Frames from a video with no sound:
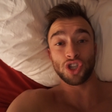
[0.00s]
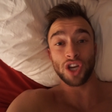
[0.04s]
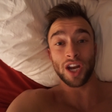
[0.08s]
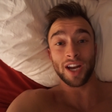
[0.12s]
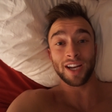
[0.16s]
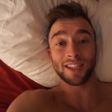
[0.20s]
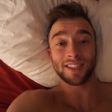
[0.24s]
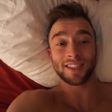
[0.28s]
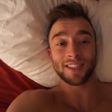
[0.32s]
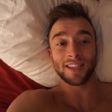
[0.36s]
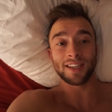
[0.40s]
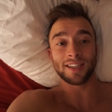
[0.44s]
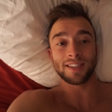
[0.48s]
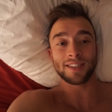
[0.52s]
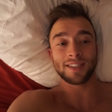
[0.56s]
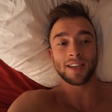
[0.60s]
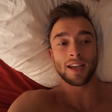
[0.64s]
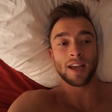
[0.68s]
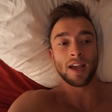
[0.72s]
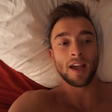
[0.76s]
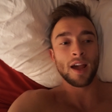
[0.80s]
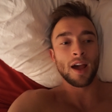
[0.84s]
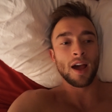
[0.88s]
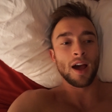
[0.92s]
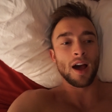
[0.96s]
Genesis.
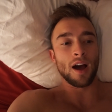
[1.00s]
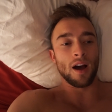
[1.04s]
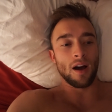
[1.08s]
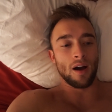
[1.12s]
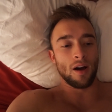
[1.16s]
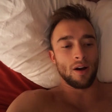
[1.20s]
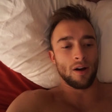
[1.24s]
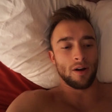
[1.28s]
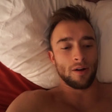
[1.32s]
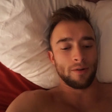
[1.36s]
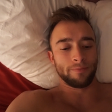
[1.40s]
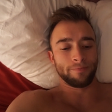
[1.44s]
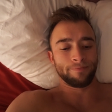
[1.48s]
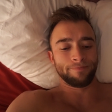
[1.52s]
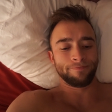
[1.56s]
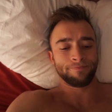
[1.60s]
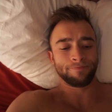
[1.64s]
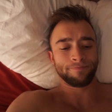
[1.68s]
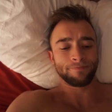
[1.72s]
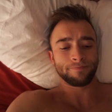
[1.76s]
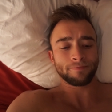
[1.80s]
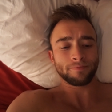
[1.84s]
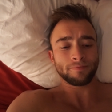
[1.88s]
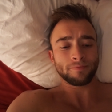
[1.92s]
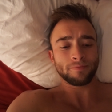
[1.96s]
Um,
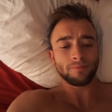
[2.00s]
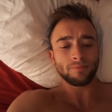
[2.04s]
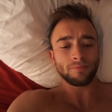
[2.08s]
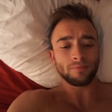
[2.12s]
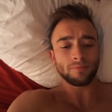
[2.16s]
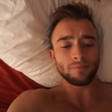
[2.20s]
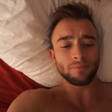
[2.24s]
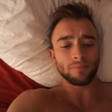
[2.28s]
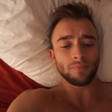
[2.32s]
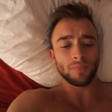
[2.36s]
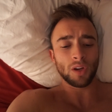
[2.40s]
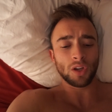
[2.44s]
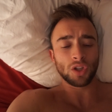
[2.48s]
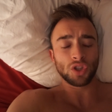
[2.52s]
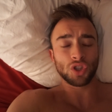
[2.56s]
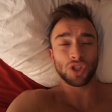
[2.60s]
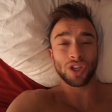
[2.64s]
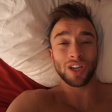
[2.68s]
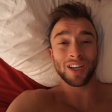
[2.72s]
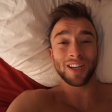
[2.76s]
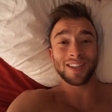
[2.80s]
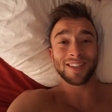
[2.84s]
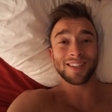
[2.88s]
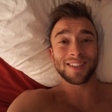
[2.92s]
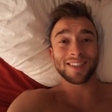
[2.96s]

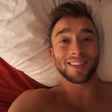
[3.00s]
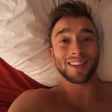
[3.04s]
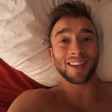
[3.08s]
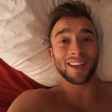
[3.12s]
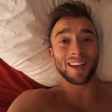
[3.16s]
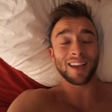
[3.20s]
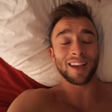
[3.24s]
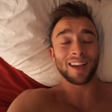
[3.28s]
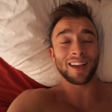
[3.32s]
she's